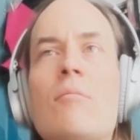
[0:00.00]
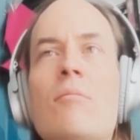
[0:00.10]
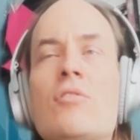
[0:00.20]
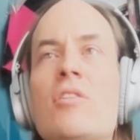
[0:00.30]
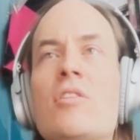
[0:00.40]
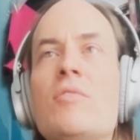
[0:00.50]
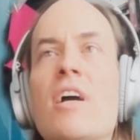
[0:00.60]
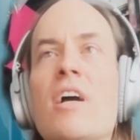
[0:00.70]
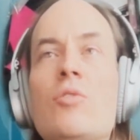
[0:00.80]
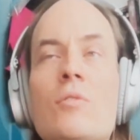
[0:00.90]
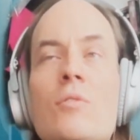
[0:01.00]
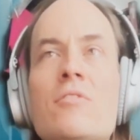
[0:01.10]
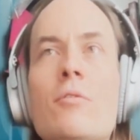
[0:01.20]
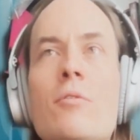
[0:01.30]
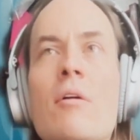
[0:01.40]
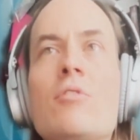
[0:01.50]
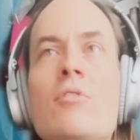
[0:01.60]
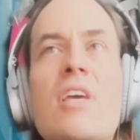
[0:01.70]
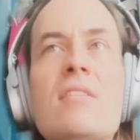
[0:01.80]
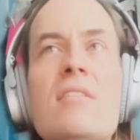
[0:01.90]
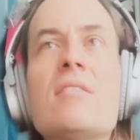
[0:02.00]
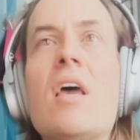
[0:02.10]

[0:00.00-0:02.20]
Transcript: and we're trying to provide tools for our use cases.